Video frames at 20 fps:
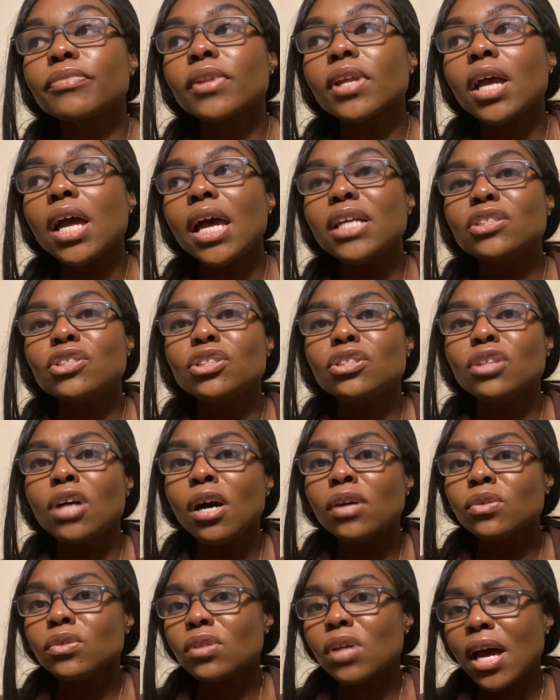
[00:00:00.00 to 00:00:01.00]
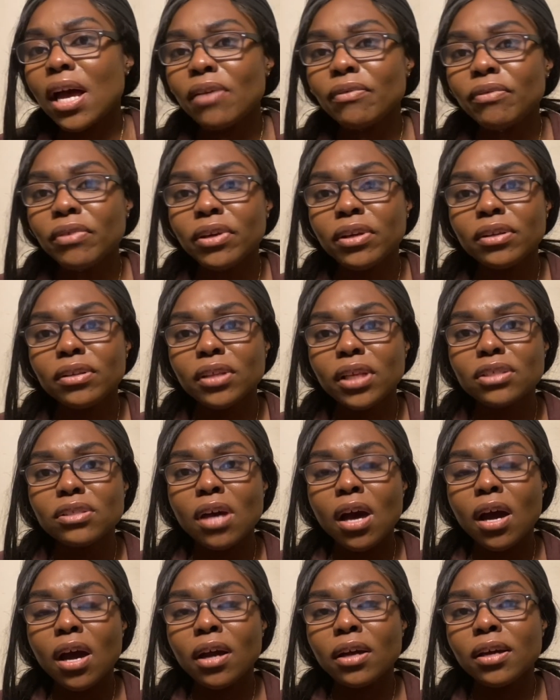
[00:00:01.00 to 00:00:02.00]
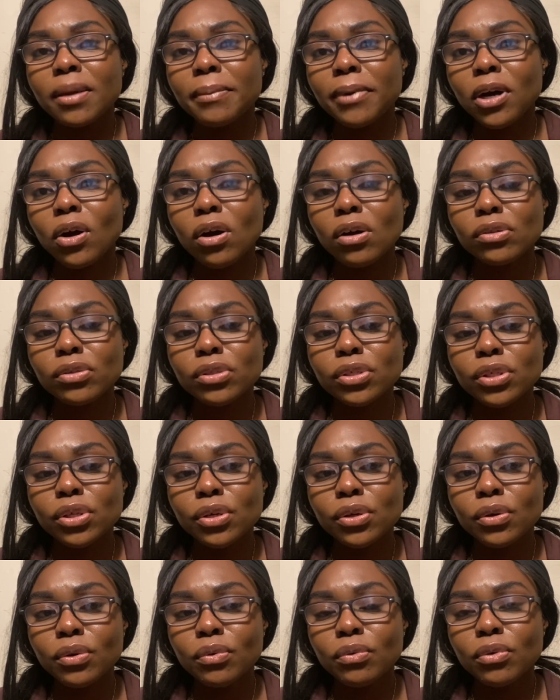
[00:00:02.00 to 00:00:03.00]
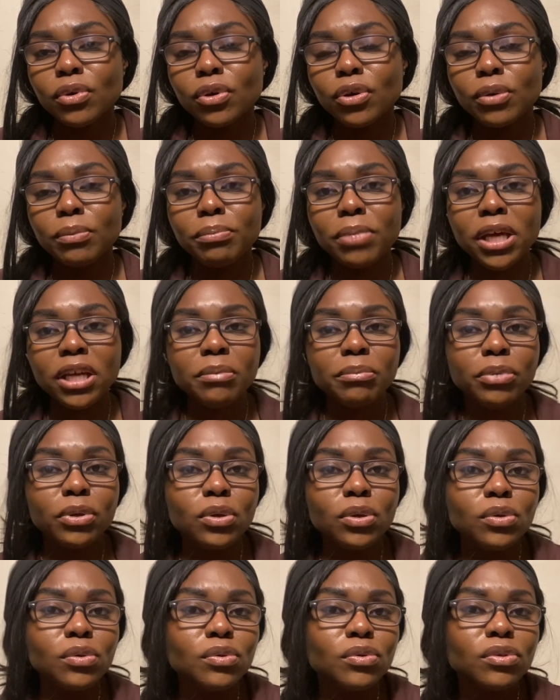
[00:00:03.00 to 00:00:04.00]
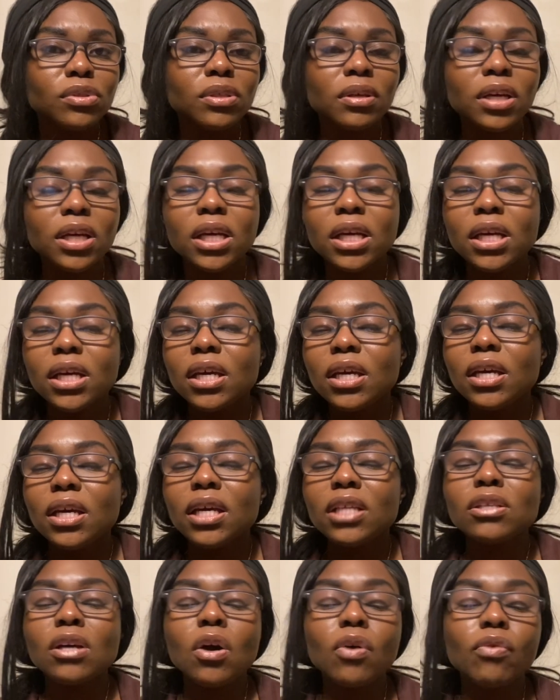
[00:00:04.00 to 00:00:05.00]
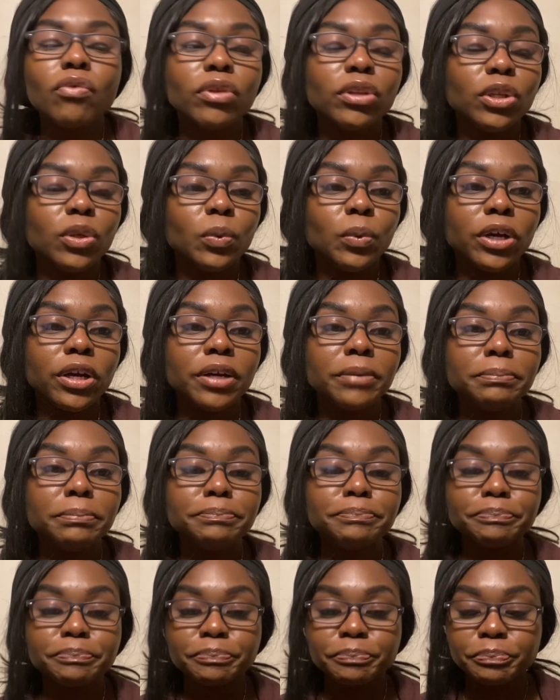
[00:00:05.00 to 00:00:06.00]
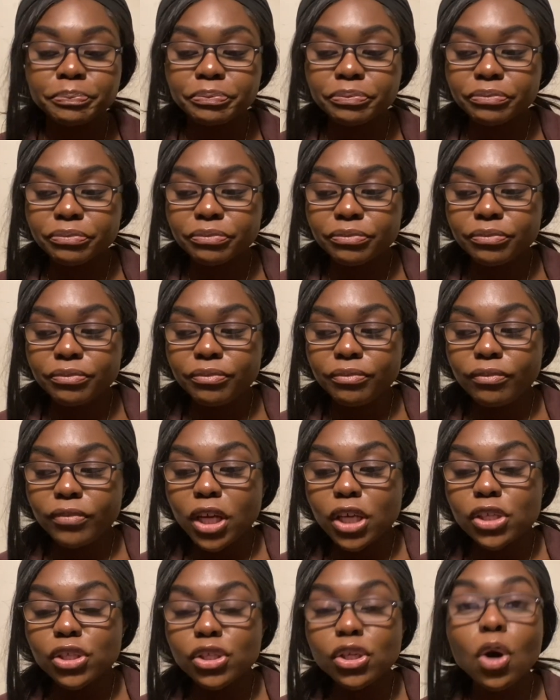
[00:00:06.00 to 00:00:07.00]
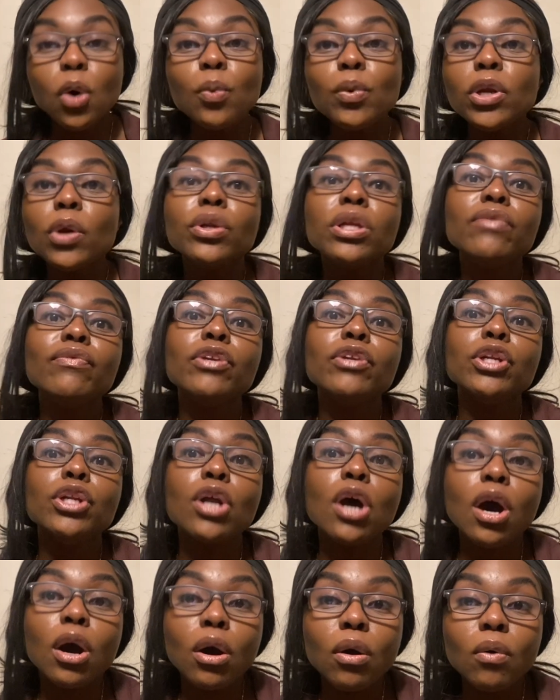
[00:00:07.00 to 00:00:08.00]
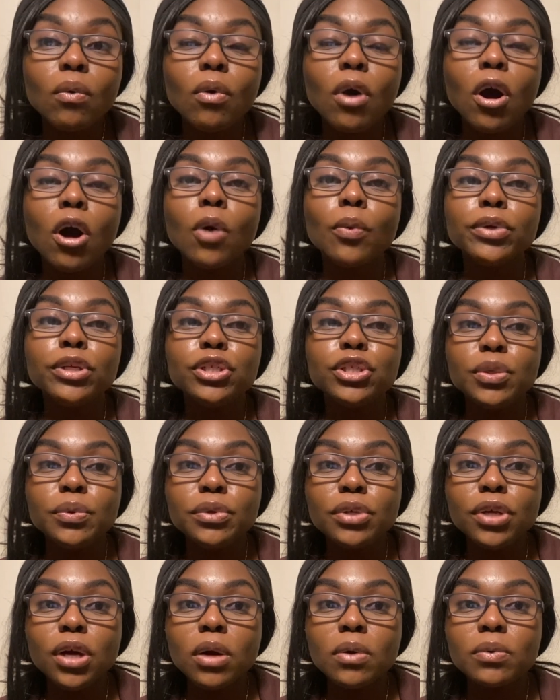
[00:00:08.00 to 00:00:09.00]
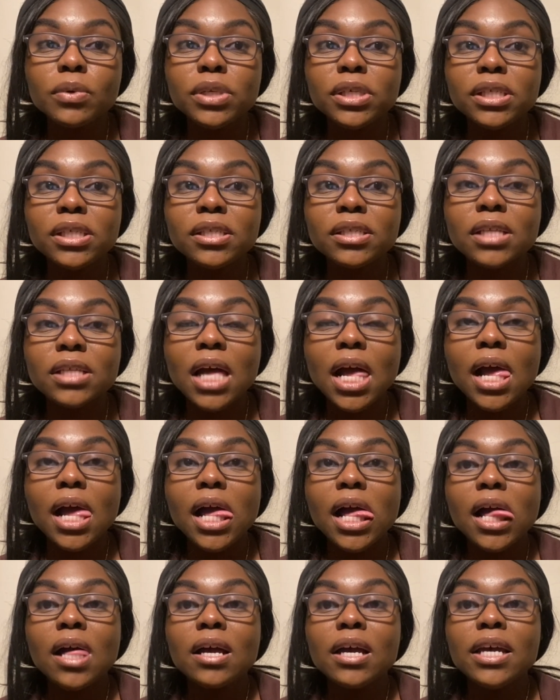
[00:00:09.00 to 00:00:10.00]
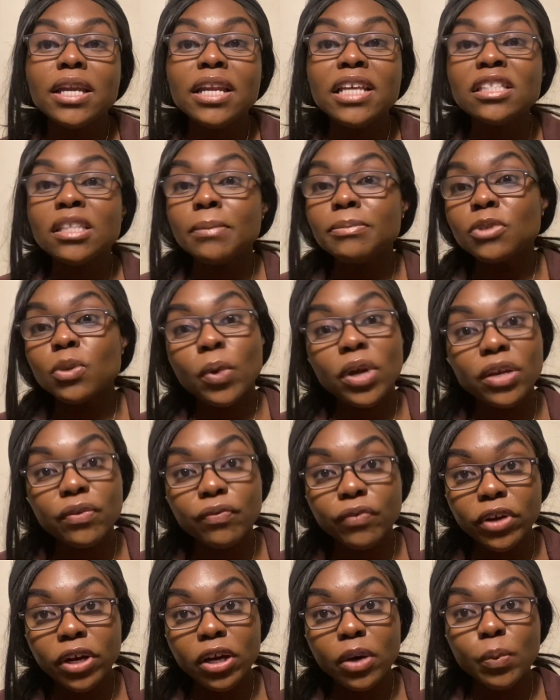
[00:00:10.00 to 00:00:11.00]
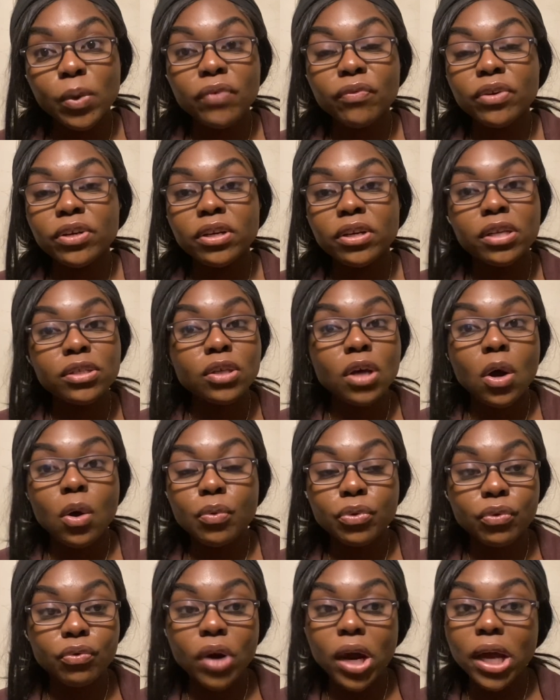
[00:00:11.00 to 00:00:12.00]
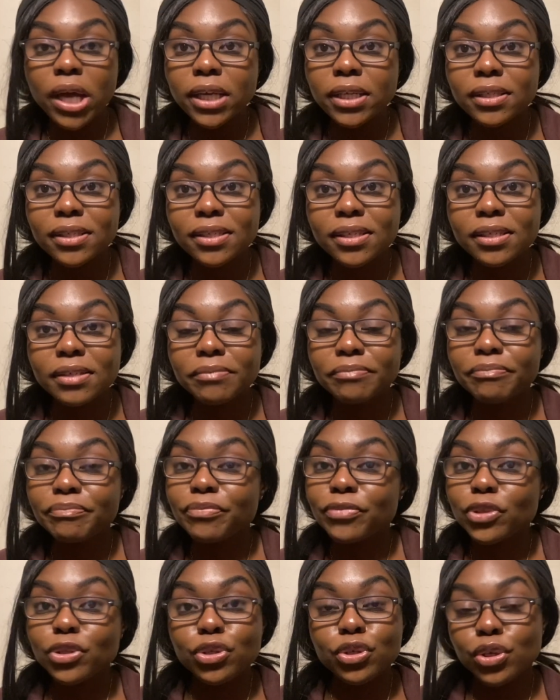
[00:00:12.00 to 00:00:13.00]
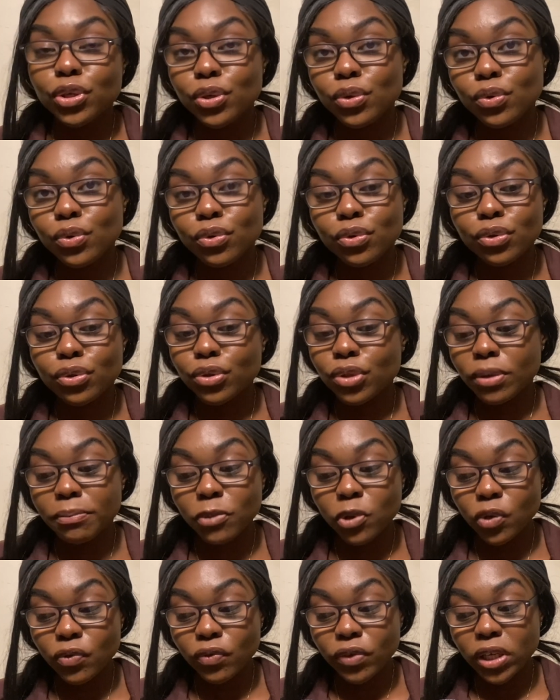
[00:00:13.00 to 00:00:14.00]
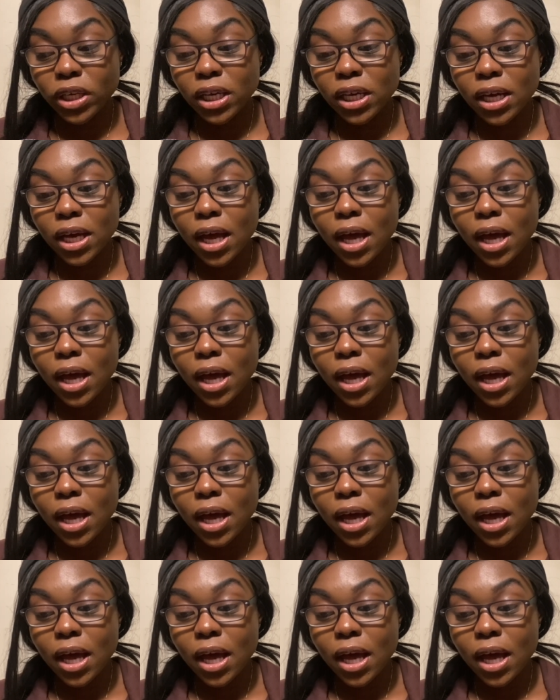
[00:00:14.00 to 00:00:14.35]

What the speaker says: And she's also talking about also her Betty Boos. It's all really weird. So we don't even know. All we do know is it is up to Wayfair. Wayfair does own the rights to the movie.